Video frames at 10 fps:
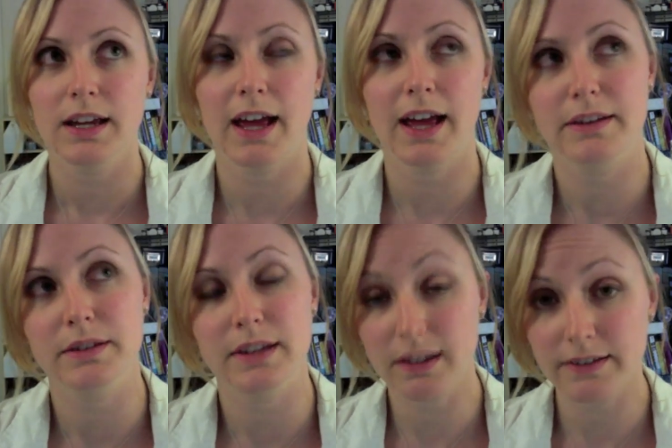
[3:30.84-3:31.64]

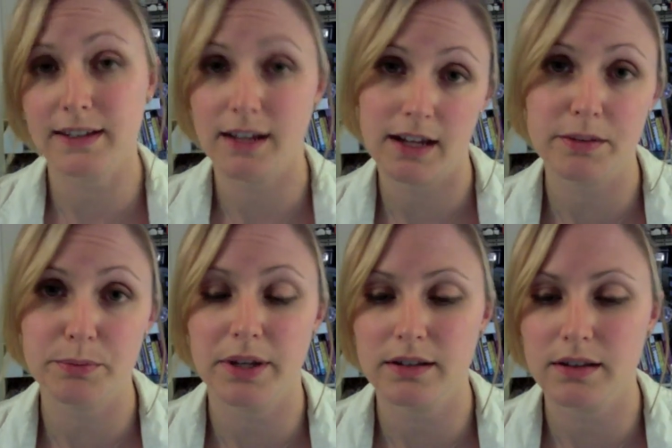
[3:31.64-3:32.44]
and has
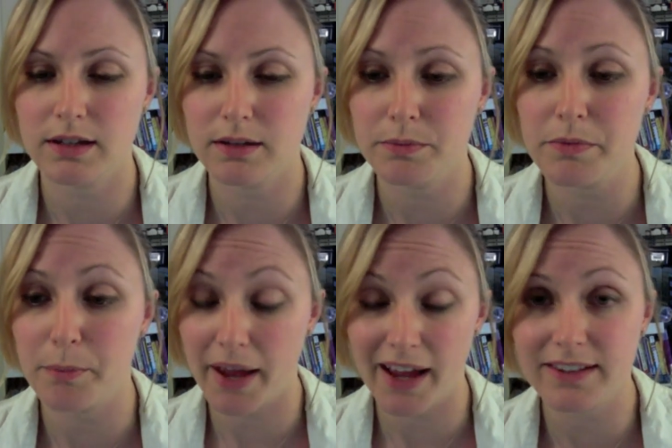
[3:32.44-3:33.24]
been the
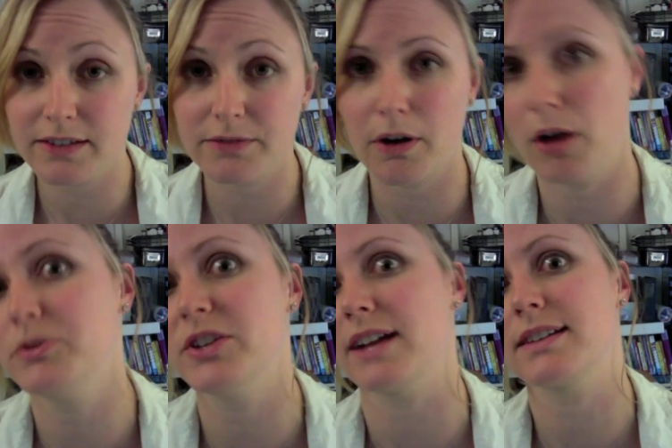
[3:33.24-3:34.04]
passive
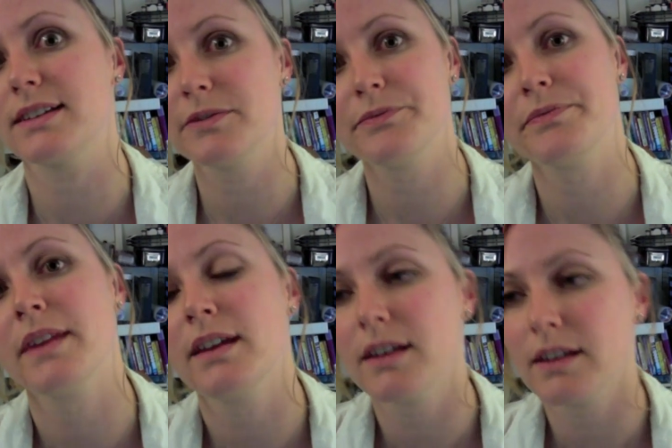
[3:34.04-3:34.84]
object.
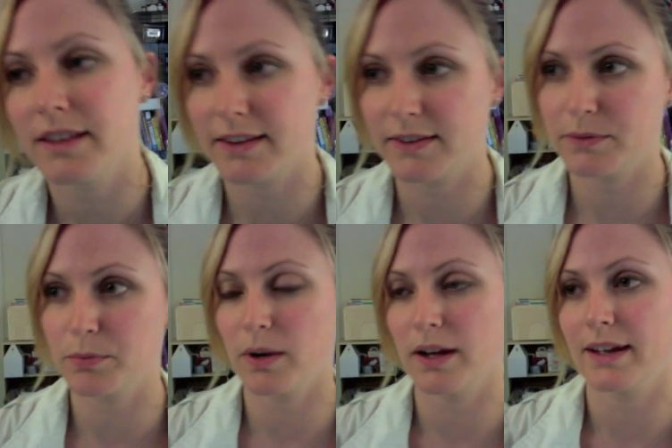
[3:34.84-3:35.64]
That's
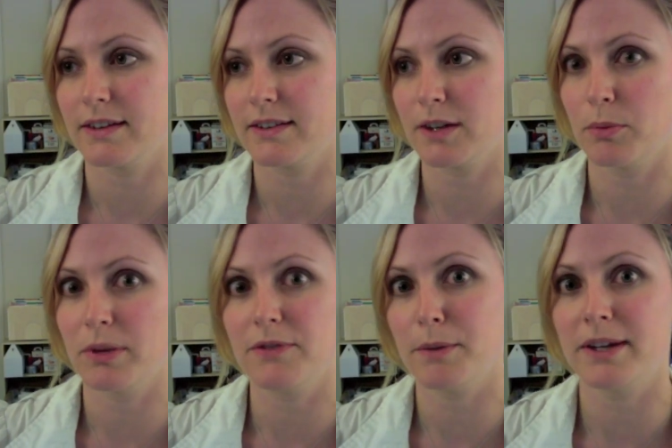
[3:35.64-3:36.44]
why so
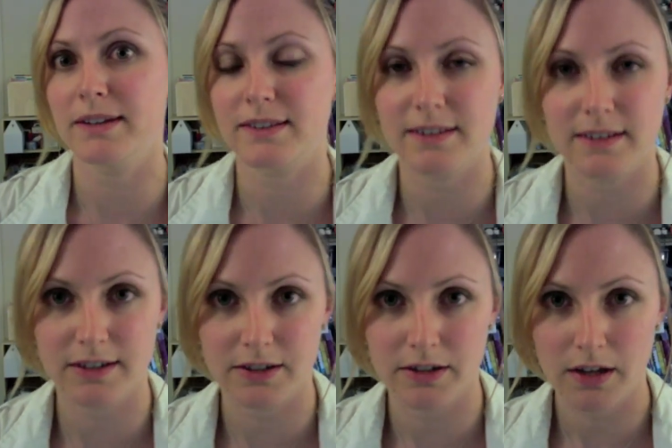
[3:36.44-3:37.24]
many feminists
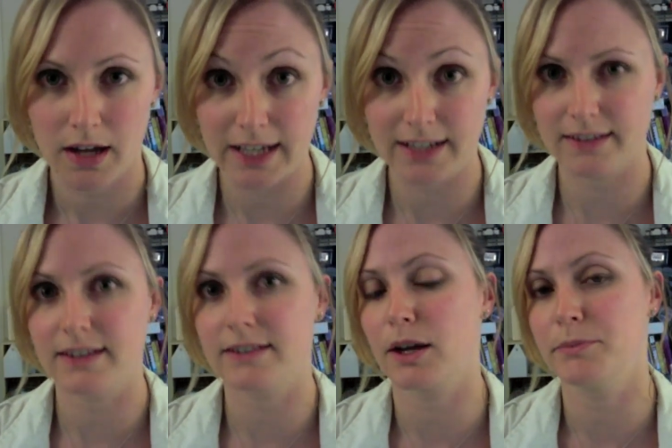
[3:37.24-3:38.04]
are against
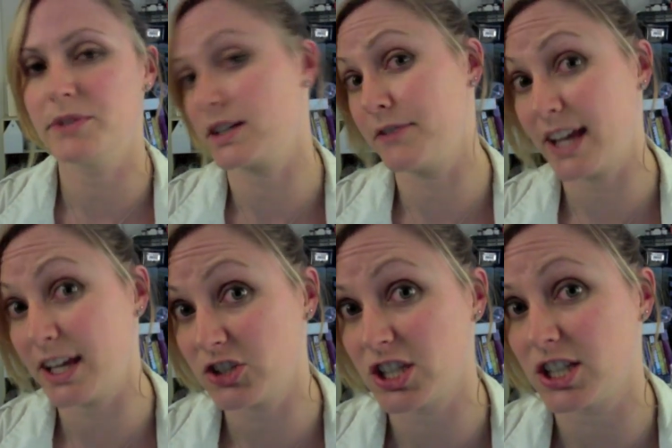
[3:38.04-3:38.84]
this
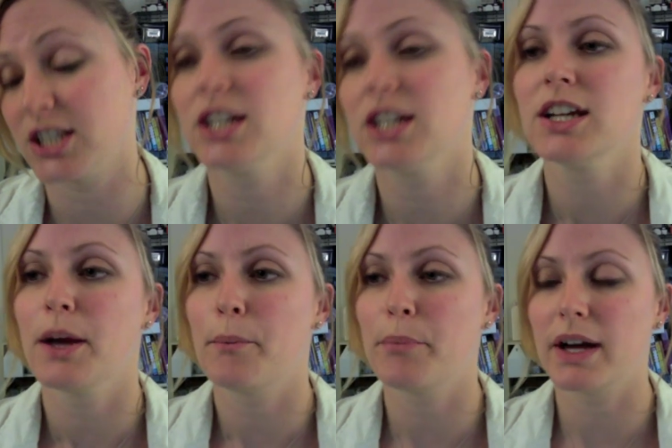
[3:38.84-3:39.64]
objectification.
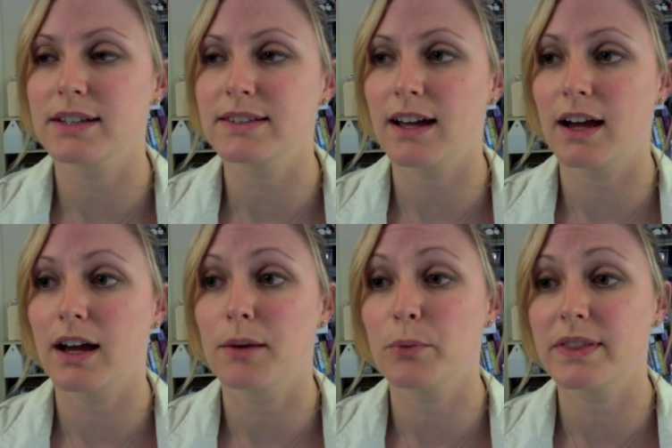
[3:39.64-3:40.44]
But
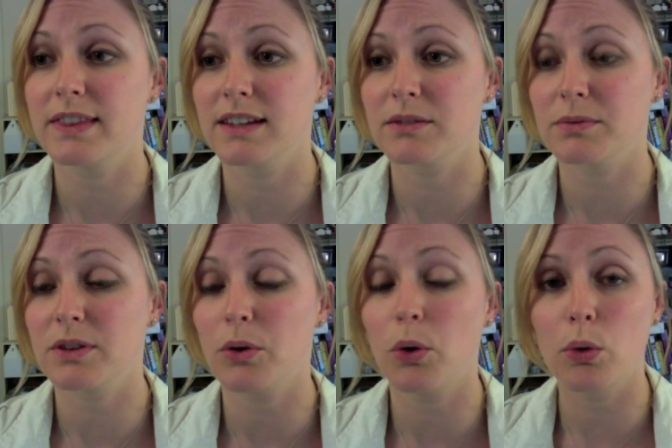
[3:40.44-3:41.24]
with the
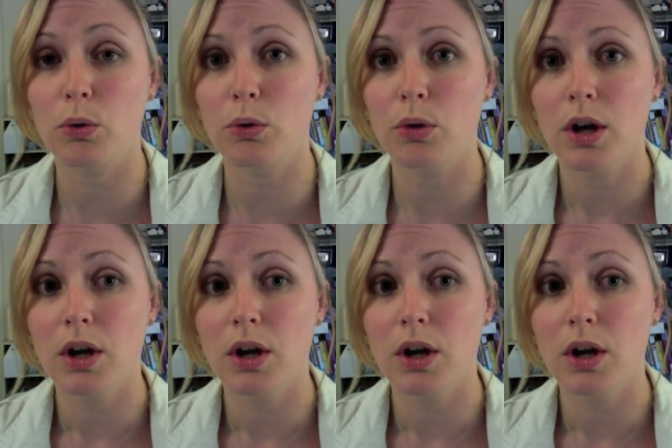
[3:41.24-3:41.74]
whole